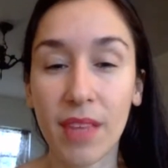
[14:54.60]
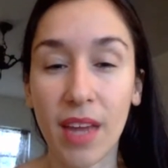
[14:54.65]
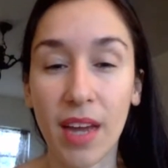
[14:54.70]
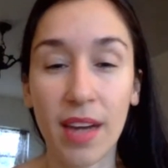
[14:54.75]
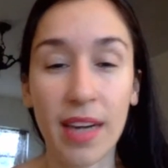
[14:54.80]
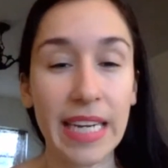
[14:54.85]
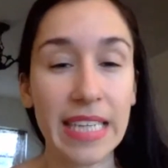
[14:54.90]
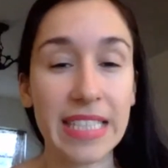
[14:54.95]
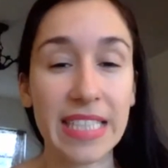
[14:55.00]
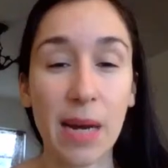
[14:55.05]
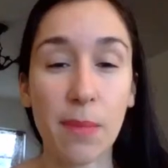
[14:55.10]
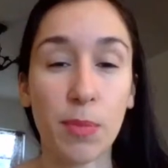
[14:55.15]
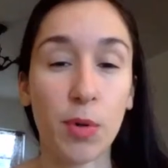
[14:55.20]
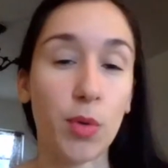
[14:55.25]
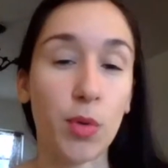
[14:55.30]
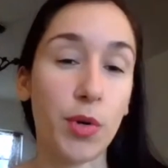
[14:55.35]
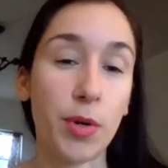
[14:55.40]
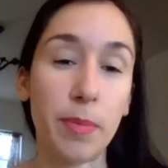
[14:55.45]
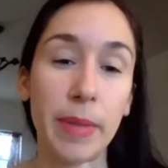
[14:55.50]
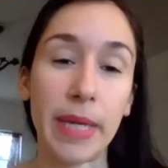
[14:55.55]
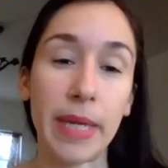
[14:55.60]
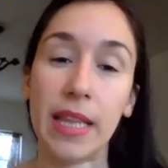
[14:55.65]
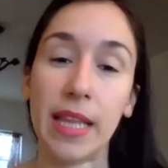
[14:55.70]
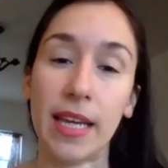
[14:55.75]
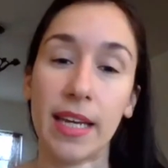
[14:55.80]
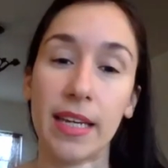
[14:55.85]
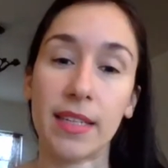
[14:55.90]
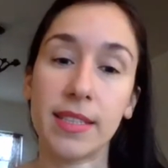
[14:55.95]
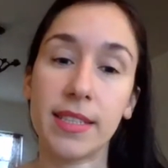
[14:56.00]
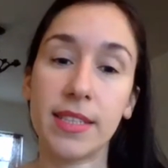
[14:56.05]
An example would be
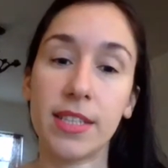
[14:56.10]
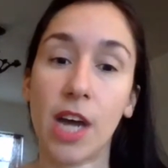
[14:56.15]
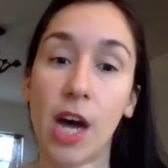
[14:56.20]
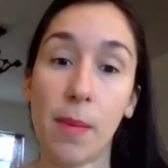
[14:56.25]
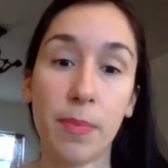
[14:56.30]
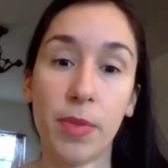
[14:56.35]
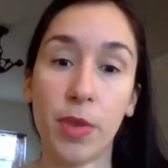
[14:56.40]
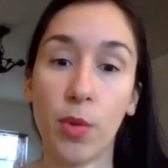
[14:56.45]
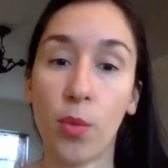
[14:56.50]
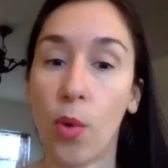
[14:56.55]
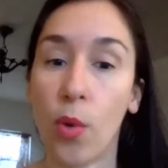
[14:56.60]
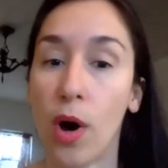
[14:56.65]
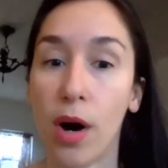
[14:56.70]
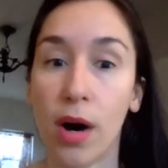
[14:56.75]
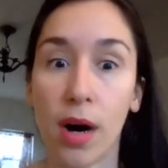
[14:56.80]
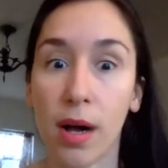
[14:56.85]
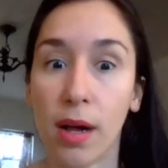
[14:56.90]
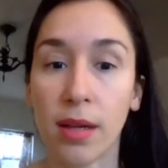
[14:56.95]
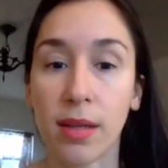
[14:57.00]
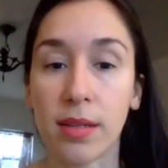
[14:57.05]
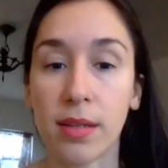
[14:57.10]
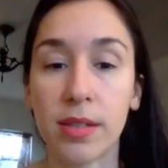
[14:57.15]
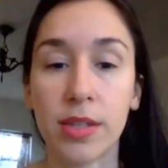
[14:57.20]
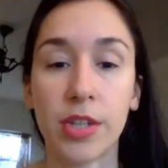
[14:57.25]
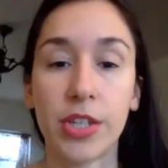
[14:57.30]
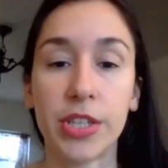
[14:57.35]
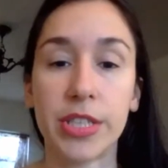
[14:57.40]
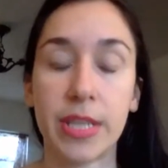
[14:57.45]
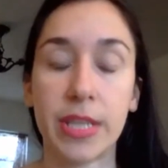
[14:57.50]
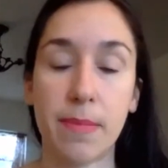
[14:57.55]
like stop the wall
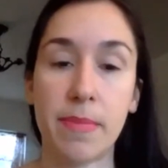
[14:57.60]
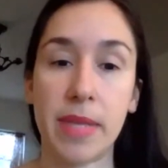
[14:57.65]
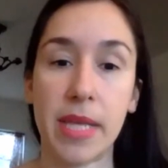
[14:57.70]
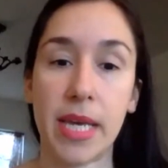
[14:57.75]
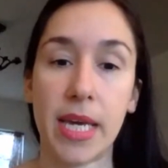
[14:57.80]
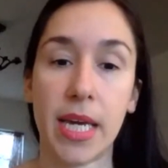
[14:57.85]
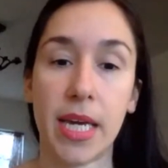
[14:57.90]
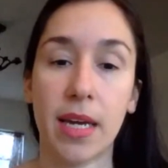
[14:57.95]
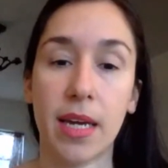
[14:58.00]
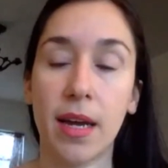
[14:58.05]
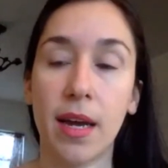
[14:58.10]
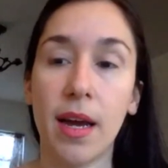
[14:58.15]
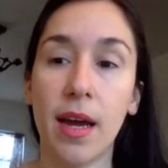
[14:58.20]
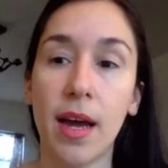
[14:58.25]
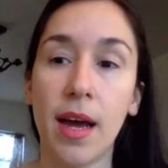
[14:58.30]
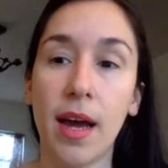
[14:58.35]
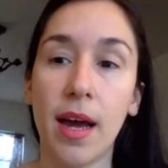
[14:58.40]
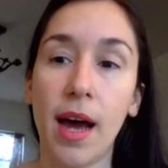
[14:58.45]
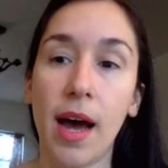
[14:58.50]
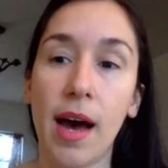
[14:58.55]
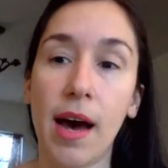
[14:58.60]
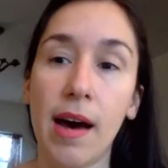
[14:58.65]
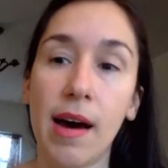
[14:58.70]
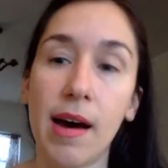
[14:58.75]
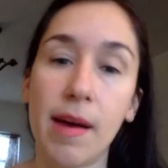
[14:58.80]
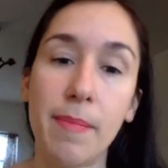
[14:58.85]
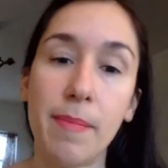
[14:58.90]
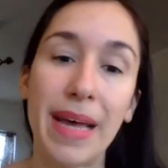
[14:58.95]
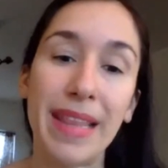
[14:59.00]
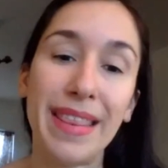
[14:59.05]
or something,
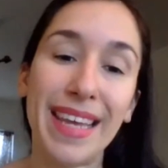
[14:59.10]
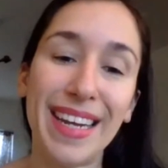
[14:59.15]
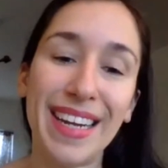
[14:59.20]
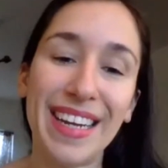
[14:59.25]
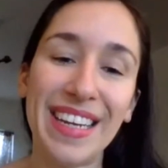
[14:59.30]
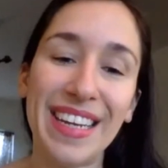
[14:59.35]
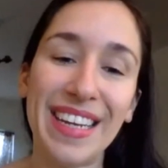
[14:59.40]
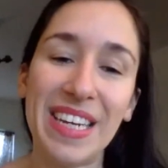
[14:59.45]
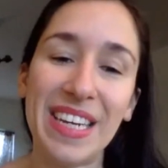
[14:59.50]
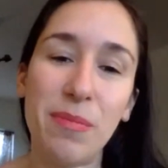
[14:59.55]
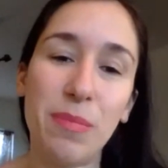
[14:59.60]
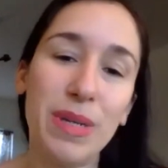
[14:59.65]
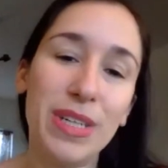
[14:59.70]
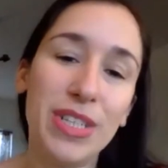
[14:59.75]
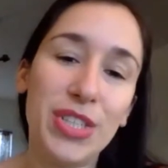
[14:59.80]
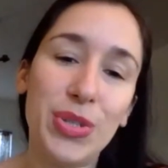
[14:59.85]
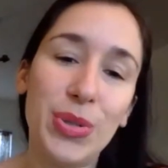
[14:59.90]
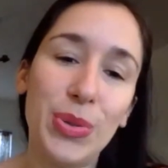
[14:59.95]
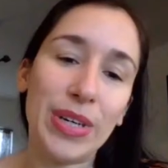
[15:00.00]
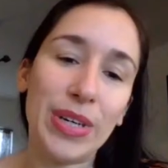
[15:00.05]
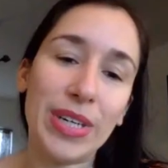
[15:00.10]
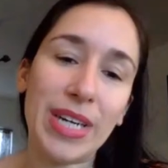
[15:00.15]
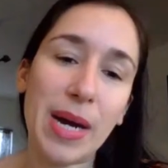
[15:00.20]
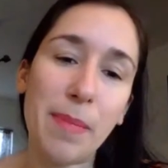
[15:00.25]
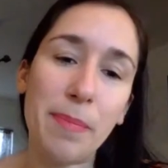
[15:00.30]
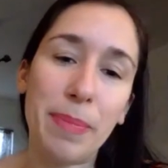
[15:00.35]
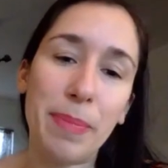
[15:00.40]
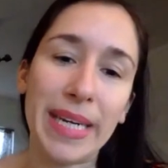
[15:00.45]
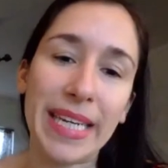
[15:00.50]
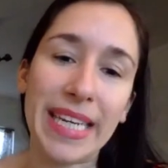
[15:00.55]
and then an image
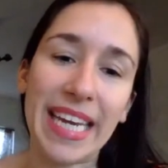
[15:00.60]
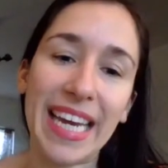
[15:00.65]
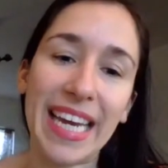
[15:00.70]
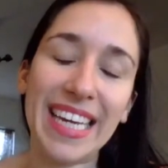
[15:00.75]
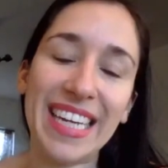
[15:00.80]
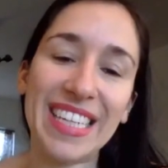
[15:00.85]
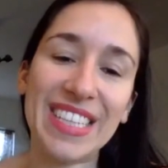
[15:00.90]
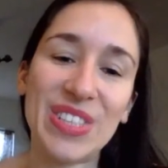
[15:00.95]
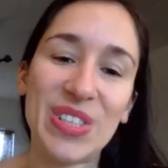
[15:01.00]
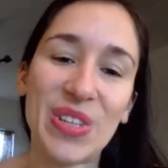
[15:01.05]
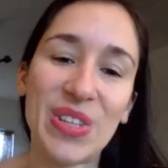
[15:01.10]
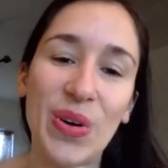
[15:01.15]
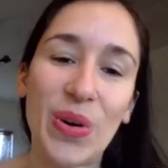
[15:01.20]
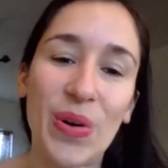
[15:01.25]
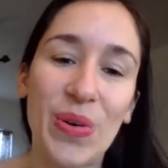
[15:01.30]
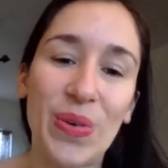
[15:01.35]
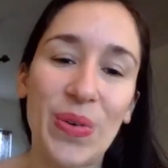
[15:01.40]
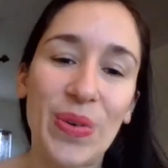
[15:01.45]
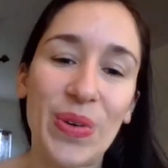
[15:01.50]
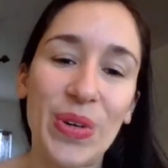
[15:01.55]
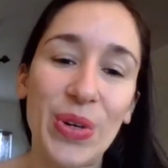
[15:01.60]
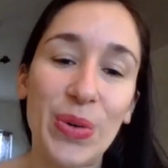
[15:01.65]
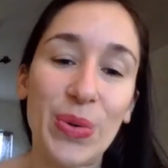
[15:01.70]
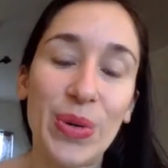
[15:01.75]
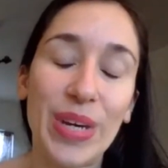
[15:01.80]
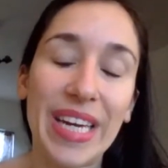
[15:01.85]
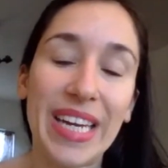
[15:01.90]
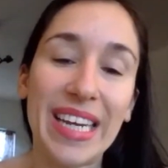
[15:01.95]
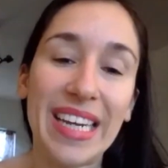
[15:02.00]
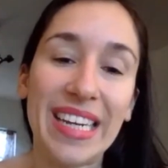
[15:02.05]
accompany it. And so you
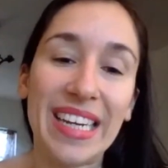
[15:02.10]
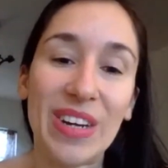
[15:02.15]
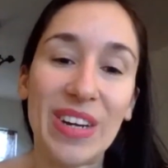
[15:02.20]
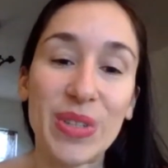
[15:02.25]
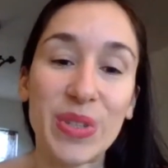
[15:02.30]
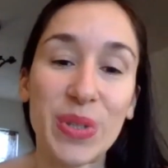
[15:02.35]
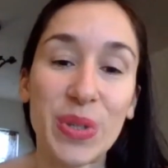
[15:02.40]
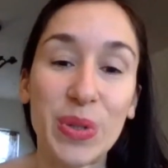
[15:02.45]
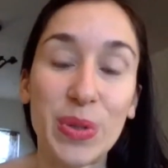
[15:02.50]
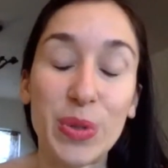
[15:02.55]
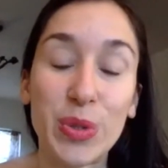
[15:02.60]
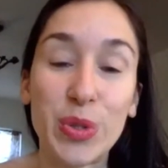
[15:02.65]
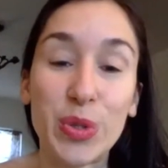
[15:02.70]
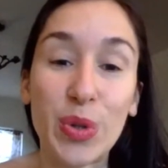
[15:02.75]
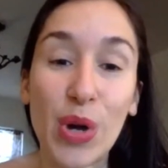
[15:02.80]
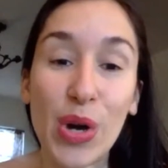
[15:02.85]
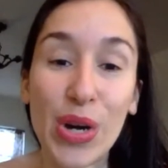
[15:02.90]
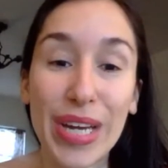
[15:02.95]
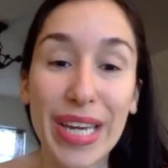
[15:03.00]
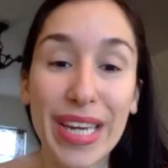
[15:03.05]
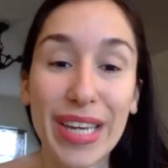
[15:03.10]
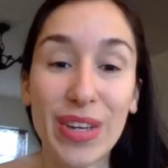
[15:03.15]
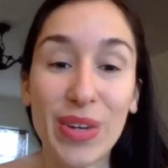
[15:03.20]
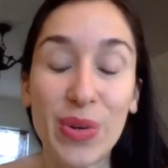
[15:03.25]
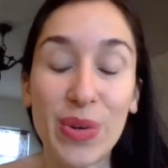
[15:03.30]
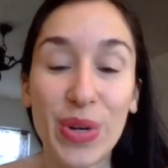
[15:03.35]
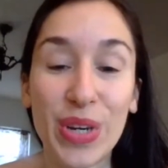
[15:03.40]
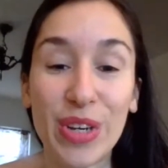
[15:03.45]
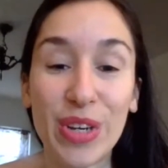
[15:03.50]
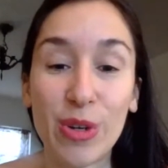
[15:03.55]
can also use drawing,
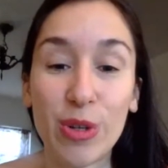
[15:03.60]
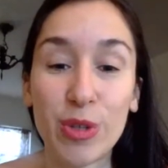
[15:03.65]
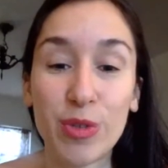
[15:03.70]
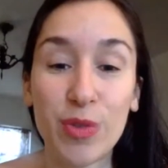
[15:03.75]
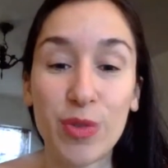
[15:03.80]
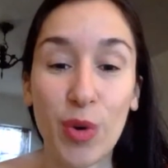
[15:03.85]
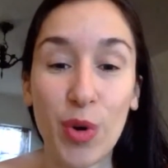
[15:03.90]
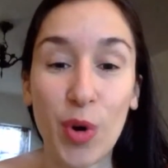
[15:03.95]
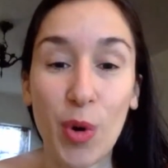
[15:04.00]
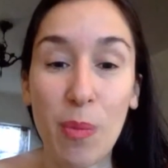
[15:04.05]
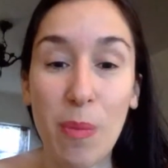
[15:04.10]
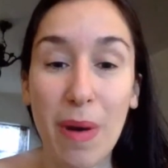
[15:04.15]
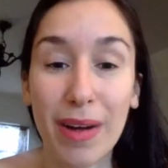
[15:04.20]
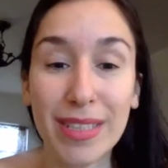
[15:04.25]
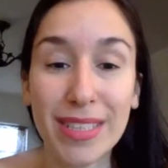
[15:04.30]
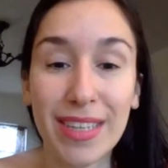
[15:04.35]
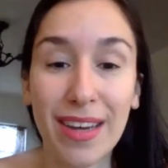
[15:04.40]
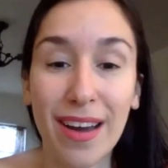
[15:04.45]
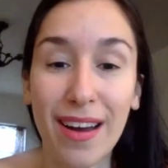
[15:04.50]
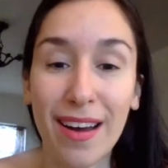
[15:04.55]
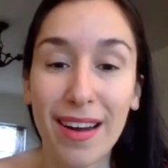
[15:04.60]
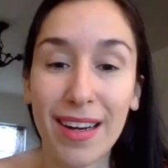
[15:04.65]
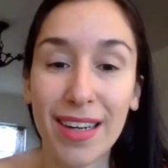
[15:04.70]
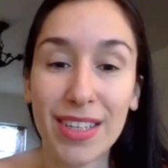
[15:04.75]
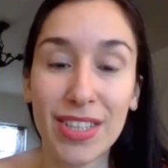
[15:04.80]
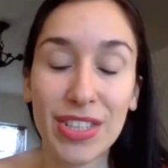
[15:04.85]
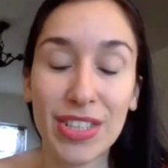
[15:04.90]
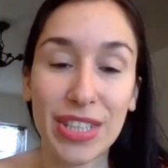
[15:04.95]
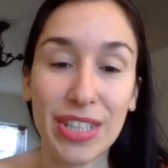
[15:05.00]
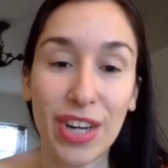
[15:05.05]
you can use photo
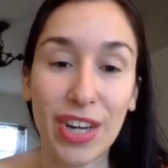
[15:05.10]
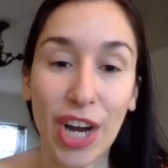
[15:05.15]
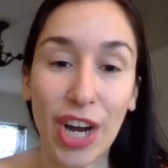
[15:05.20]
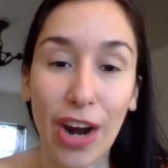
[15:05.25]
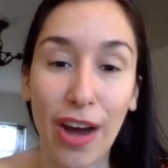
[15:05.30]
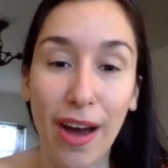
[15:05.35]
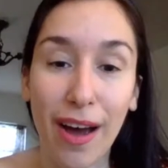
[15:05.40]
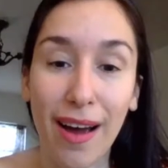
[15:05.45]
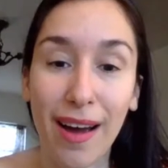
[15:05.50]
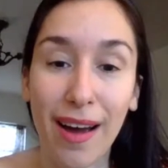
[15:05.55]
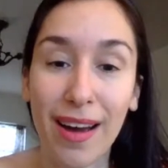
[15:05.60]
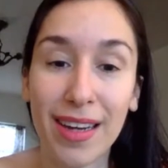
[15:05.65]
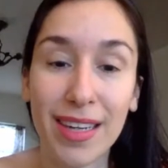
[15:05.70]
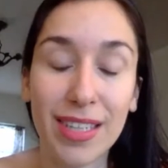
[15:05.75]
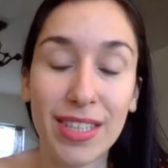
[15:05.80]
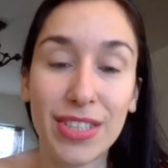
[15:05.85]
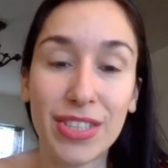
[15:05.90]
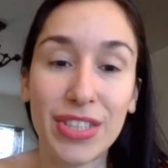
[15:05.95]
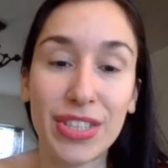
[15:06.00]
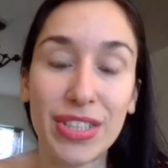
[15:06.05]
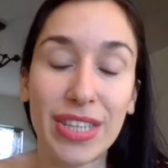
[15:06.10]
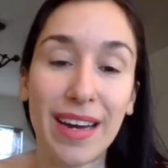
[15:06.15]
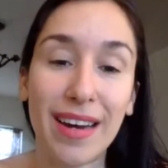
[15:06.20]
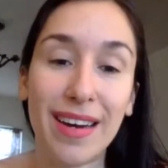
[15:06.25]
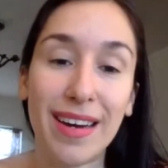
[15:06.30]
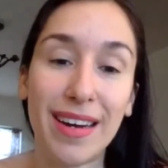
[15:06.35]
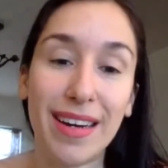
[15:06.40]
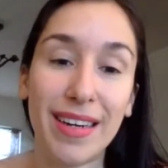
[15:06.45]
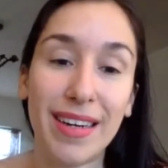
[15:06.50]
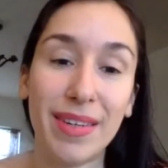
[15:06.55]
montage and collage,
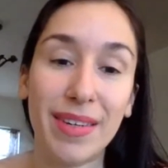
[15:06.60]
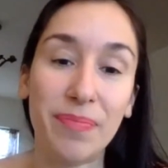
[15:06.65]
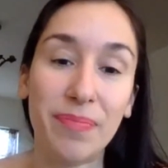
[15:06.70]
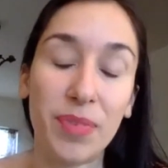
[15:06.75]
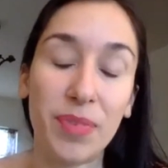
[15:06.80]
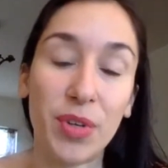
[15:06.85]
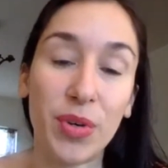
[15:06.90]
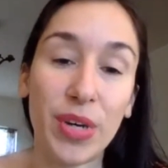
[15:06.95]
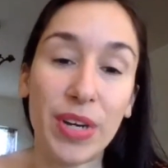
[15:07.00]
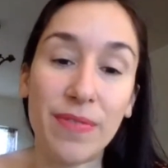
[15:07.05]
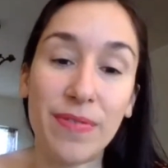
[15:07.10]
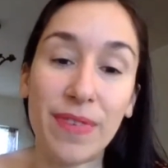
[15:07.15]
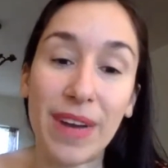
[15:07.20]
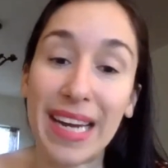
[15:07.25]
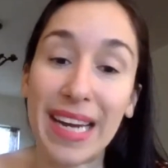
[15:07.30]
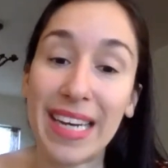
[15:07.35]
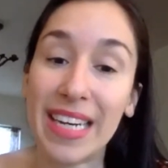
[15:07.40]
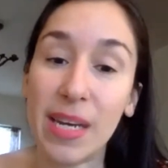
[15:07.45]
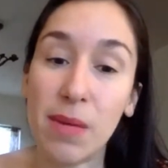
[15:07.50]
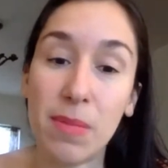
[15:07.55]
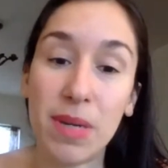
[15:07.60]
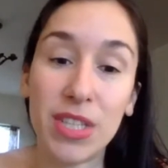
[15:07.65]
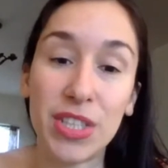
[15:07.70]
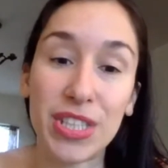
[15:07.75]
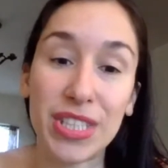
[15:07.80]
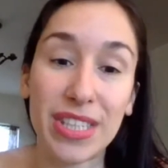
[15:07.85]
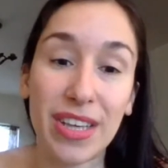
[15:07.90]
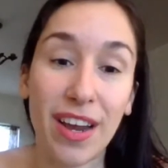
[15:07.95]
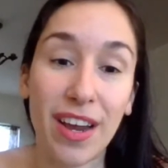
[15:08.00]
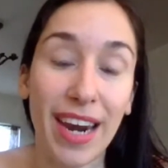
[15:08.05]
you can find
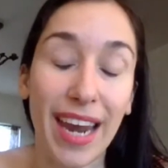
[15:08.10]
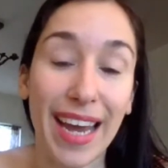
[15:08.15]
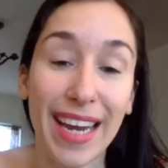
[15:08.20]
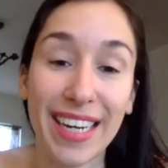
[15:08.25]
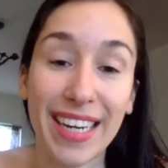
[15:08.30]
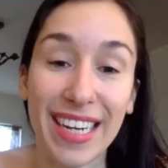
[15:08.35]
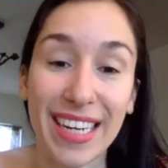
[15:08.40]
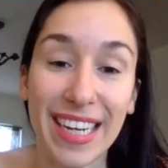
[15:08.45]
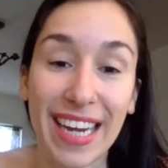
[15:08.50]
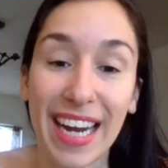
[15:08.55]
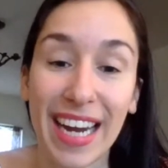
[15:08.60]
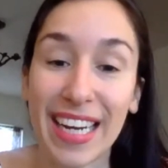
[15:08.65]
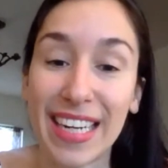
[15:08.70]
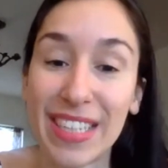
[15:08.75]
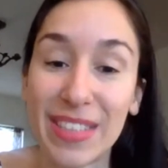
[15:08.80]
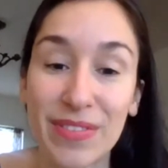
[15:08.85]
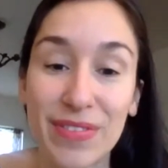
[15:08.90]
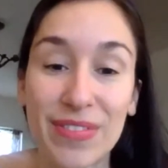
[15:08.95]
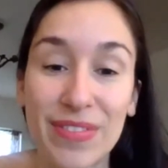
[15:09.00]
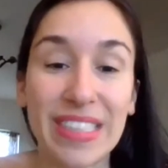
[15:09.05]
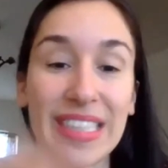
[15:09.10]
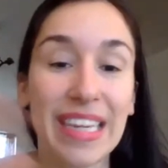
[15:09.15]
images online and kind of